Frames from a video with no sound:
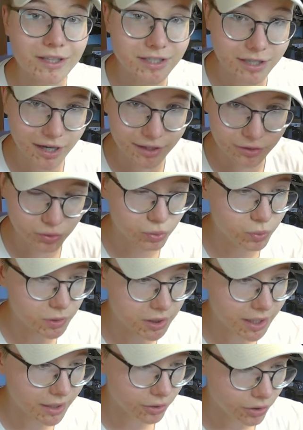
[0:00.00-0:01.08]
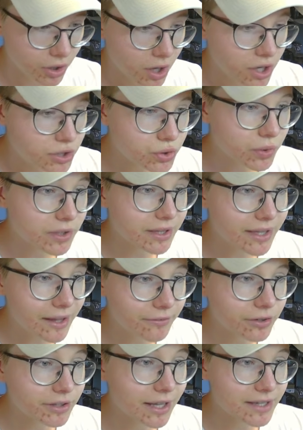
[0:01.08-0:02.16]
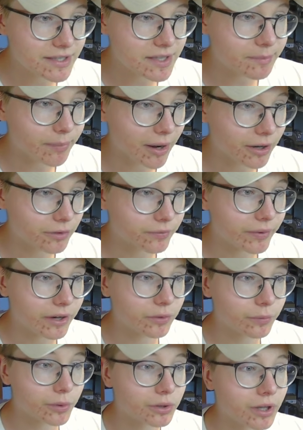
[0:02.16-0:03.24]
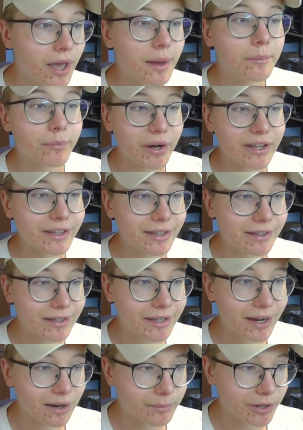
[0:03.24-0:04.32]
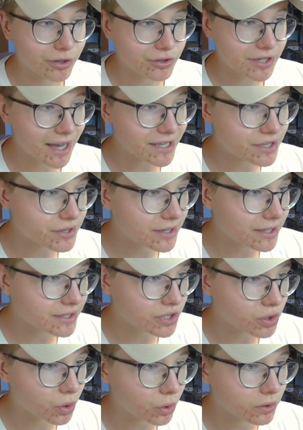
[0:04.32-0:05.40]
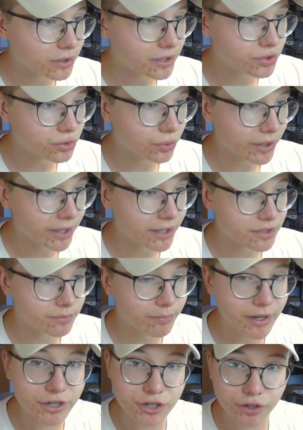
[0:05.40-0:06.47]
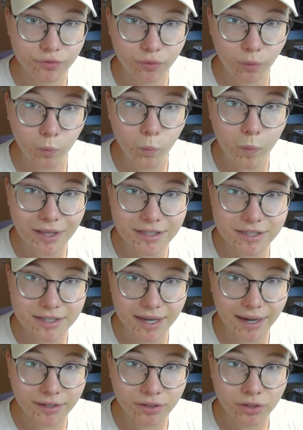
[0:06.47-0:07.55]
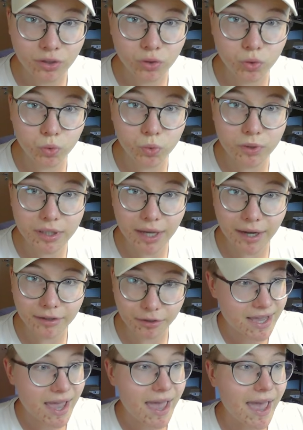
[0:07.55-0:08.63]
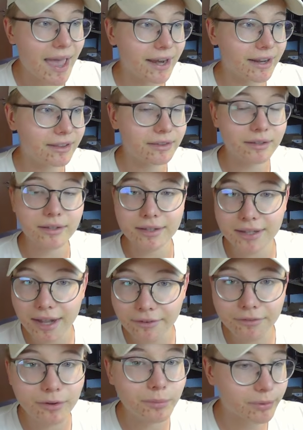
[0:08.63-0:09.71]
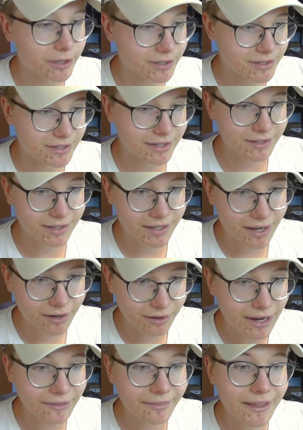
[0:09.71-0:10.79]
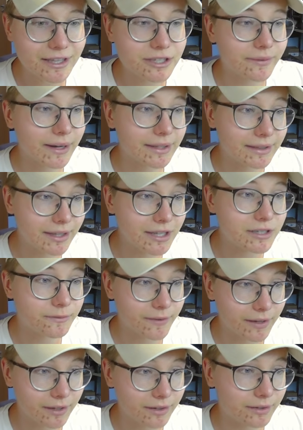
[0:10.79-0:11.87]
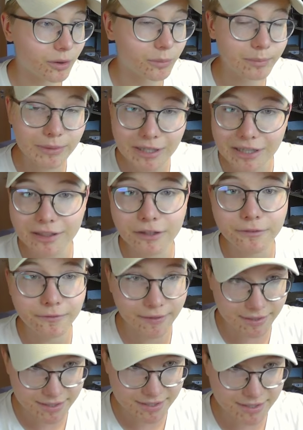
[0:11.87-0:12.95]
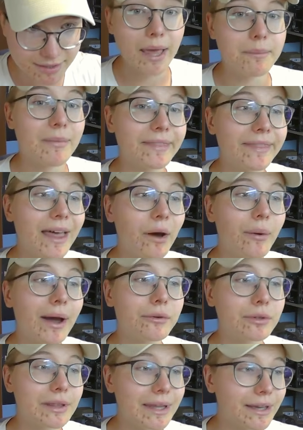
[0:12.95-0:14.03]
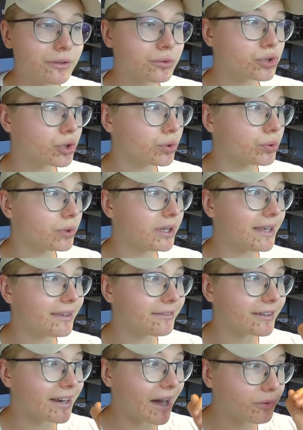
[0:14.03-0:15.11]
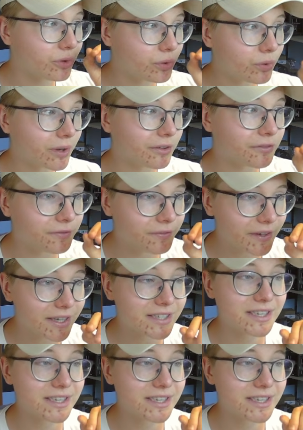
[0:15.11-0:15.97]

side to another. So it never does the part where it would print in the air, because as you can see, all it is doing is bridging from one side to the other, and it never prints in the air, and that's why this thing completely fixes it. But now I would like to show you even how you can fix